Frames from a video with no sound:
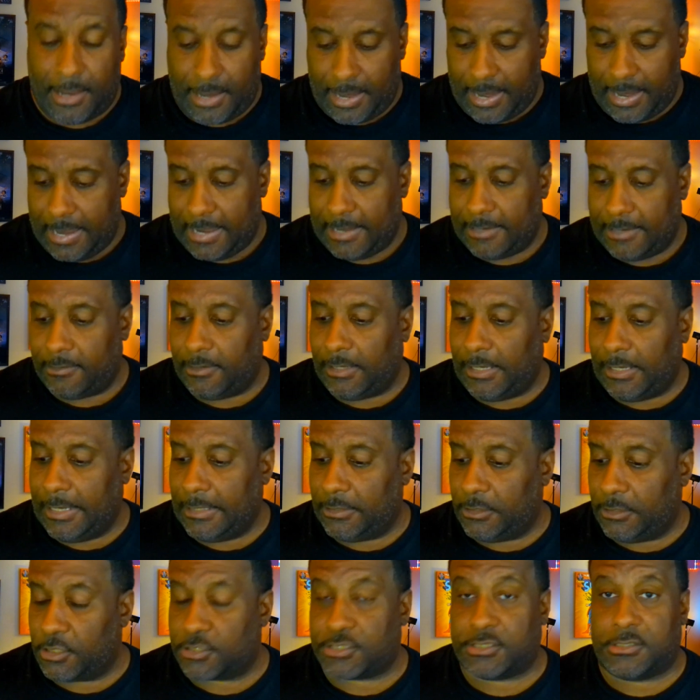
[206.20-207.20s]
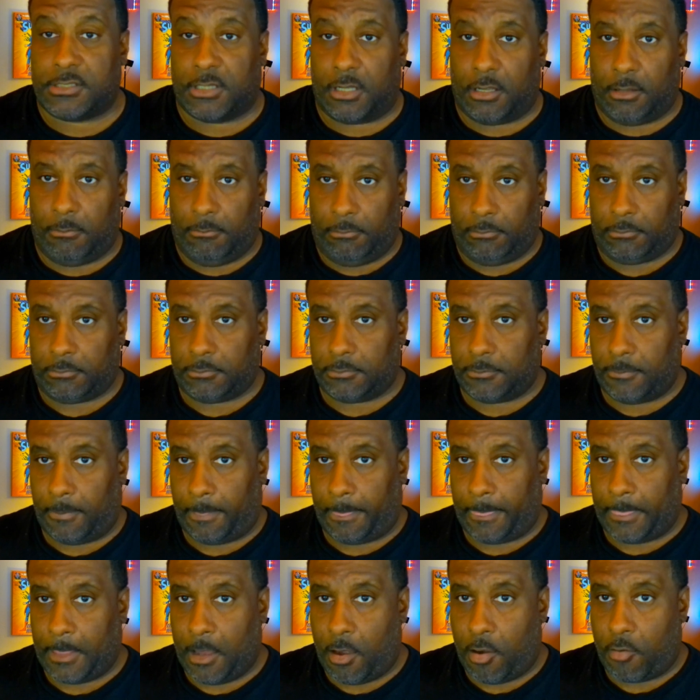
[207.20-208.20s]
and it looks dumb.
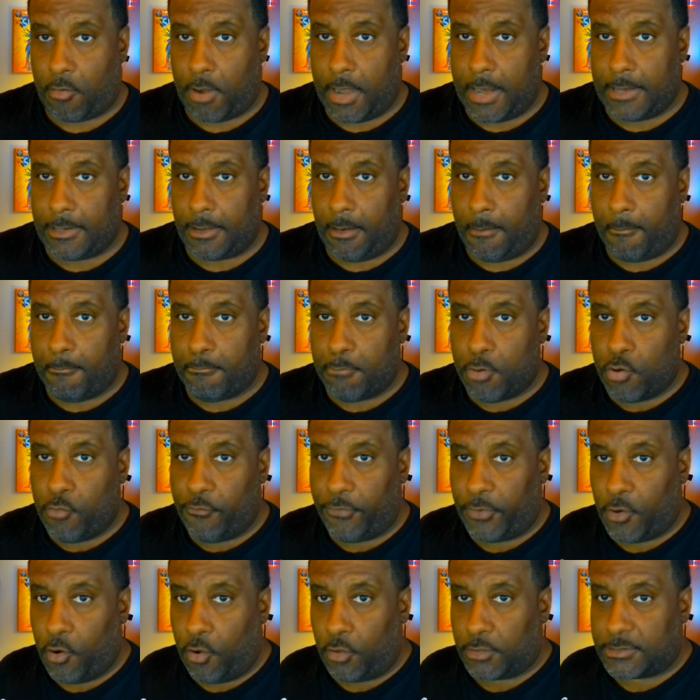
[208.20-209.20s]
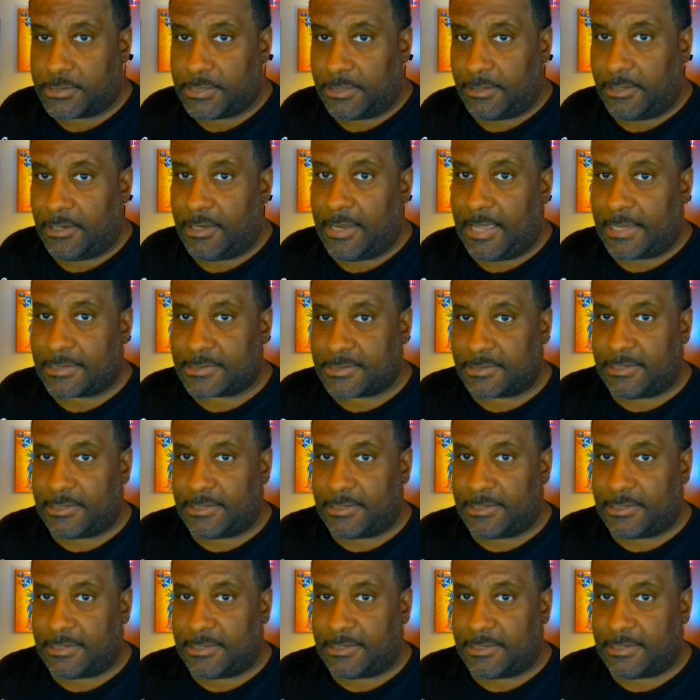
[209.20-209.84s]
All right, moving on to the next